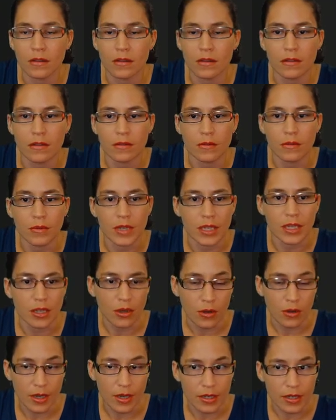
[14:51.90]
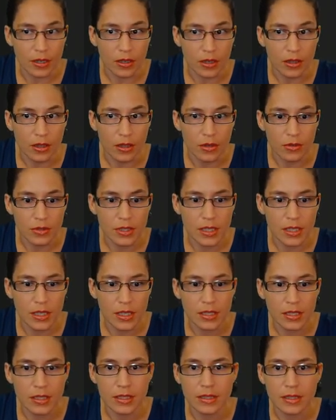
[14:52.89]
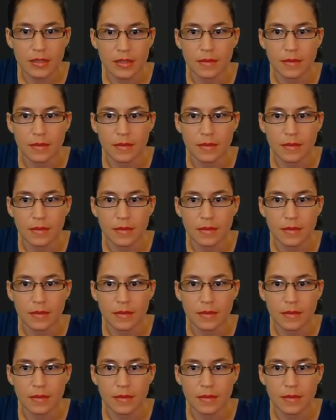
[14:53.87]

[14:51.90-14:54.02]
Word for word: We can go ahead and close this.